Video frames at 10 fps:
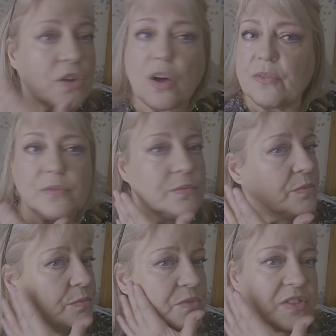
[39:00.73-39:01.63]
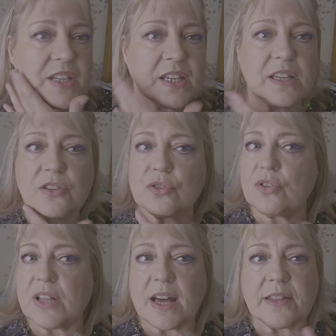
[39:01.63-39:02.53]
not sticky at
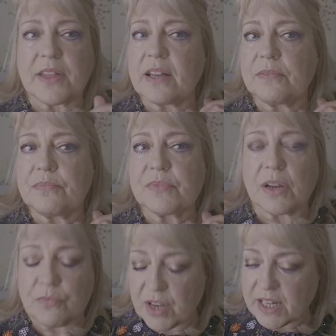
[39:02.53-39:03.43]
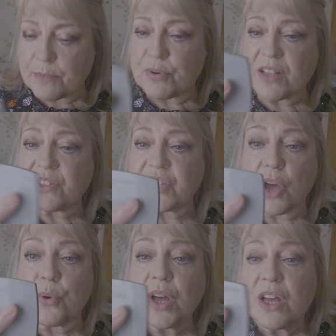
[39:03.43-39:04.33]
all either. I'm really impressed.
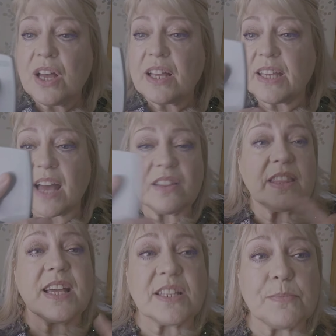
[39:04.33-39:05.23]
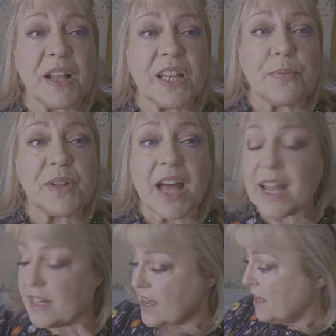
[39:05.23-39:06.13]
So yeah, there's my lip
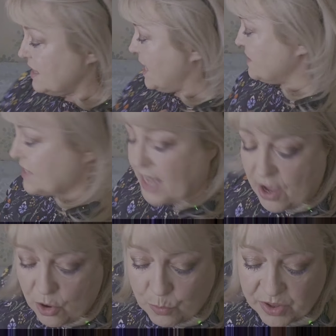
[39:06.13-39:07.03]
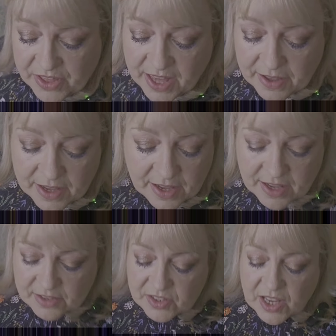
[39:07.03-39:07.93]
liner. Let's get on with it.
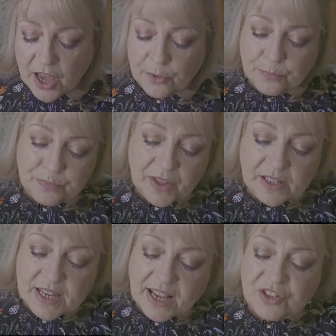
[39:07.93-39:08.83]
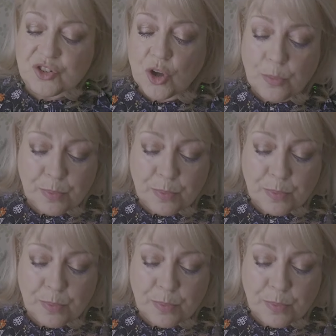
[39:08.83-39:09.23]
So next